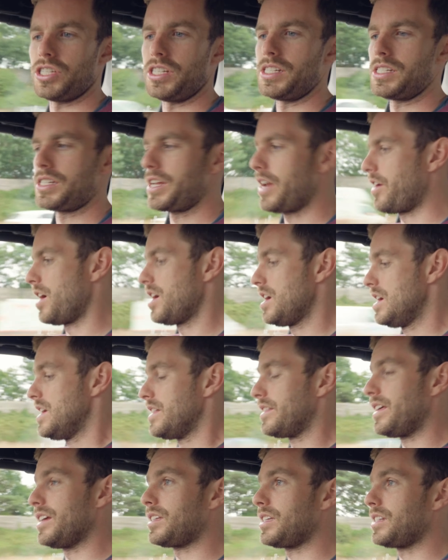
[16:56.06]
the interior.
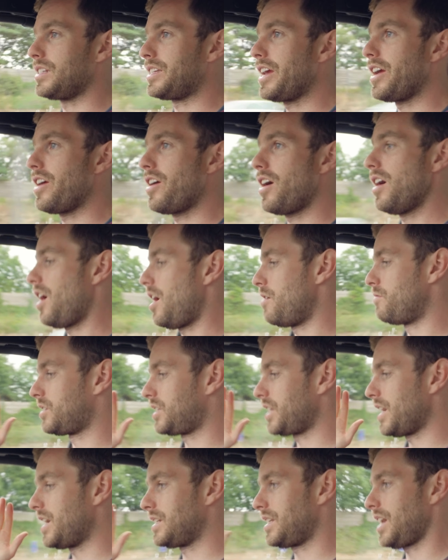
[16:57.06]
This interior, I would
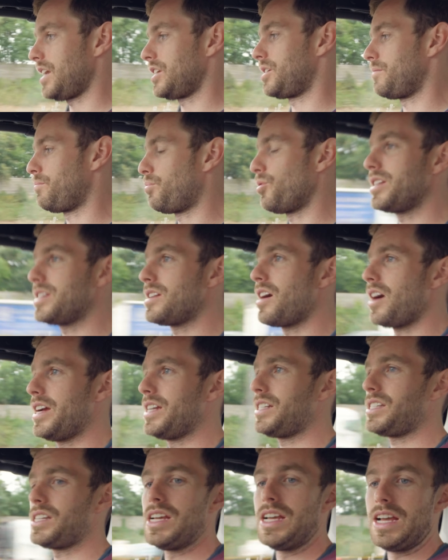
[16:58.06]
say, is actually pretty
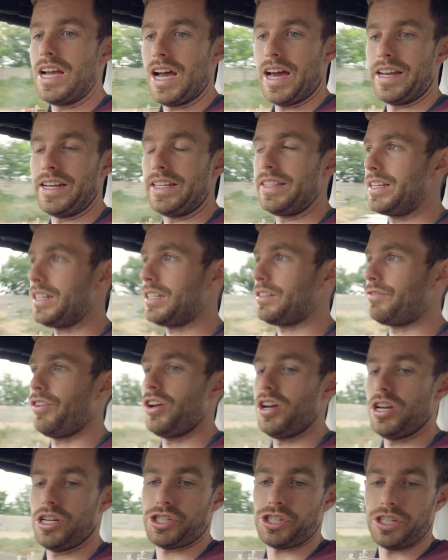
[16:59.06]
nice. And in this
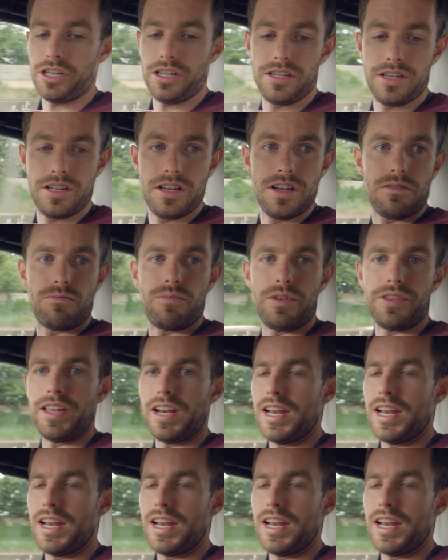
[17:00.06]
version, with the